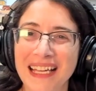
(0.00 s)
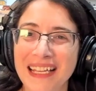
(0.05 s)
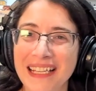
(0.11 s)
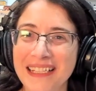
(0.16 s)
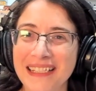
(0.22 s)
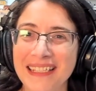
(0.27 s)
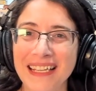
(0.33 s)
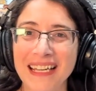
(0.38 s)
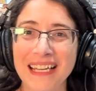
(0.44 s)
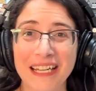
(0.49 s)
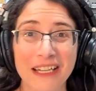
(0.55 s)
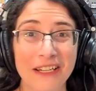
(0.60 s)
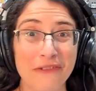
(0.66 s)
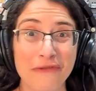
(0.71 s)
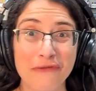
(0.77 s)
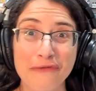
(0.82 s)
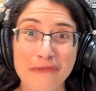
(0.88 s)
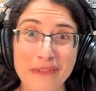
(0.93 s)
the
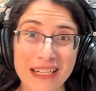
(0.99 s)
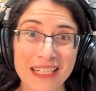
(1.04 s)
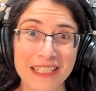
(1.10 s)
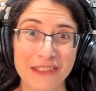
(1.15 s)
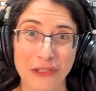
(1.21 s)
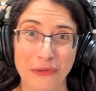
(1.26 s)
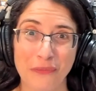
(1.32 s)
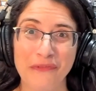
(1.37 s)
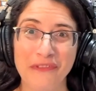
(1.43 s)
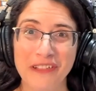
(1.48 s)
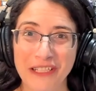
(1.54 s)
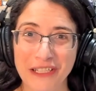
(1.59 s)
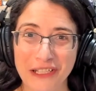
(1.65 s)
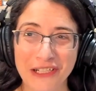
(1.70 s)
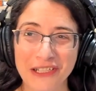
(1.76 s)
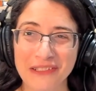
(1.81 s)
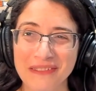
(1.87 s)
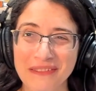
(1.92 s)
really top
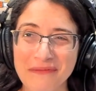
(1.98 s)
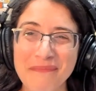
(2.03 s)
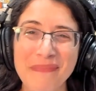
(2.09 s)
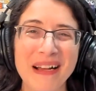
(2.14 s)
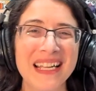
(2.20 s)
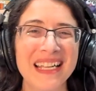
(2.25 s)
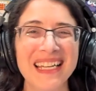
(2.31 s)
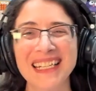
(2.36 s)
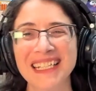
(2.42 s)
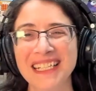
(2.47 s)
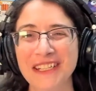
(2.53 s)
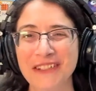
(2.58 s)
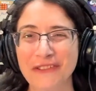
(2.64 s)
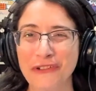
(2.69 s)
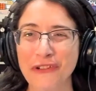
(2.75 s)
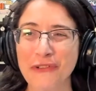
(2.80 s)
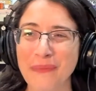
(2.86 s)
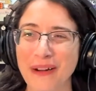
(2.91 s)
video, by a
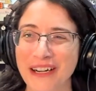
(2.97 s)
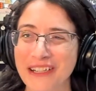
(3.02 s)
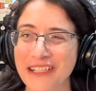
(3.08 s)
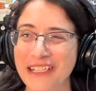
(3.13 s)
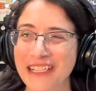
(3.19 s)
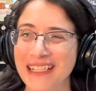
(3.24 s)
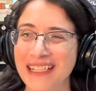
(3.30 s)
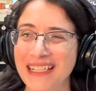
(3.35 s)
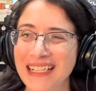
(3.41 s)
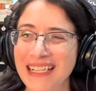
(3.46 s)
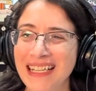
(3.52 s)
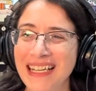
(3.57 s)
huge margin,